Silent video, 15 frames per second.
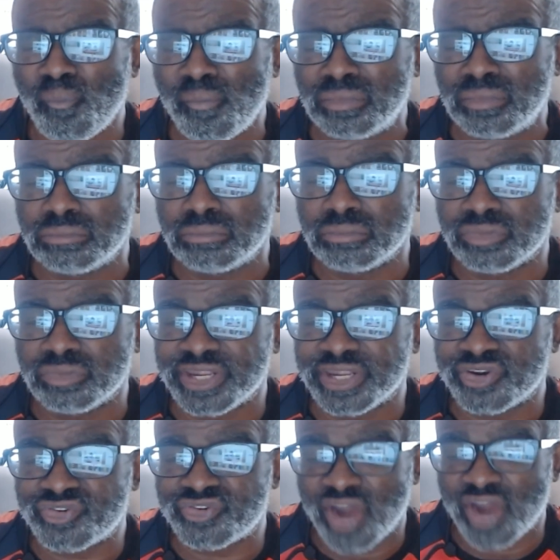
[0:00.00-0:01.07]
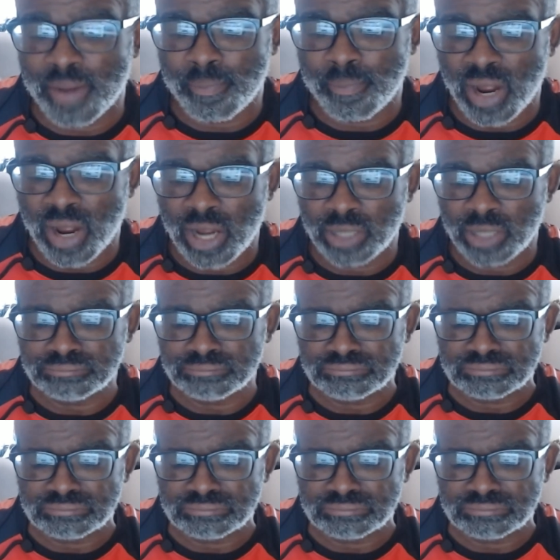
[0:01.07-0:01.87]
you need a tripod,